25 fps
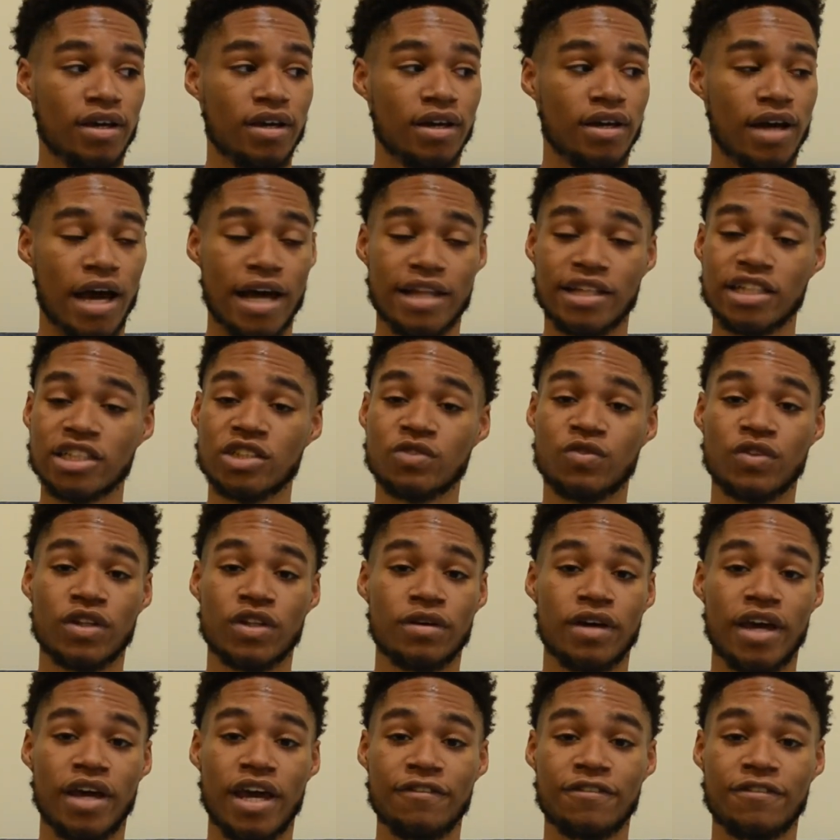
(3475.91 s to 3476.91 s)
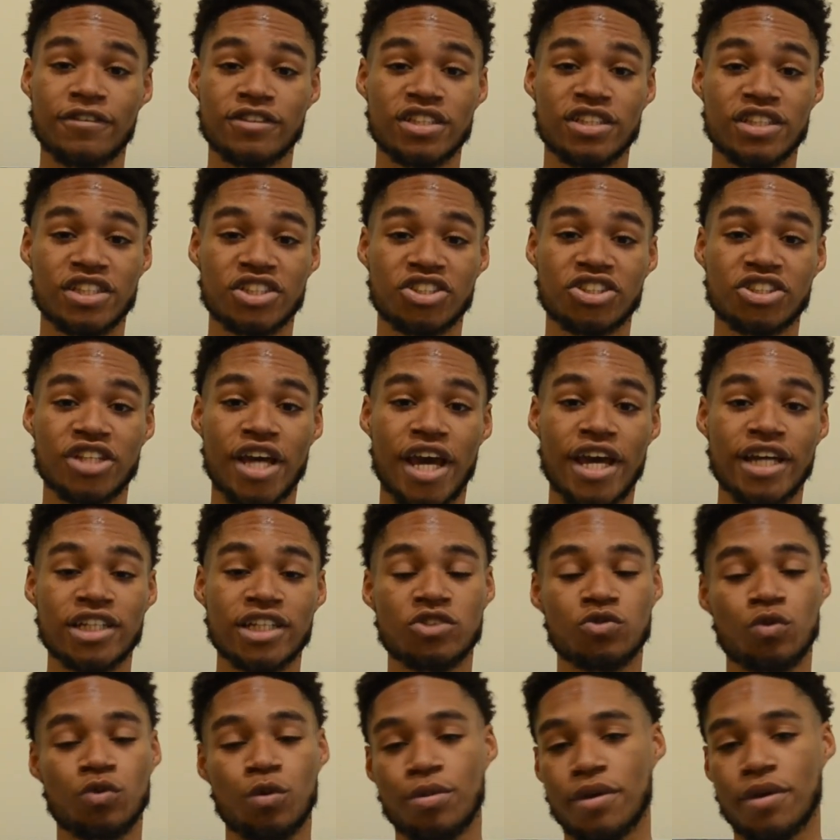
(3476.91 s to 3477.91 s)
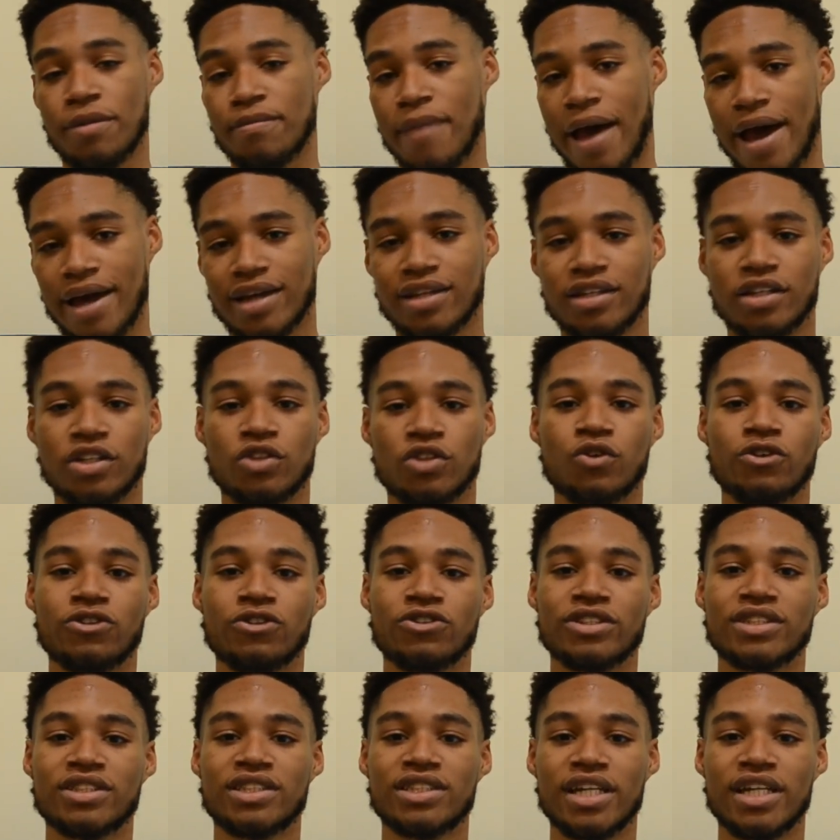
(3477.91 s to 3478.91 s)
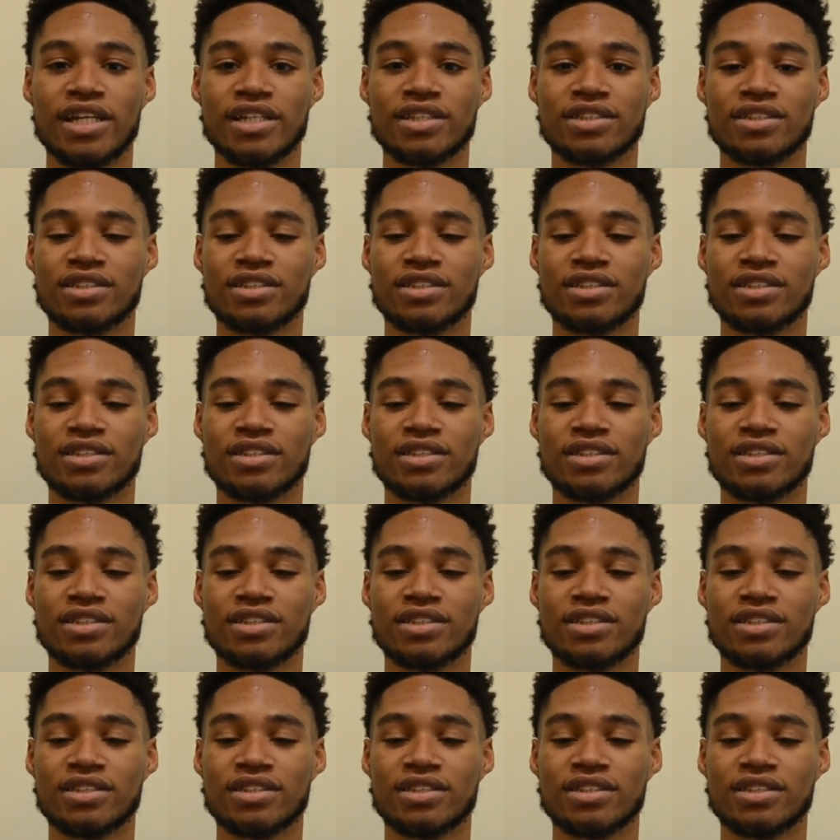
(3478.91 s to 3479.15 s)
at least for the 8 for 10 exchange, we'll be back in the 336.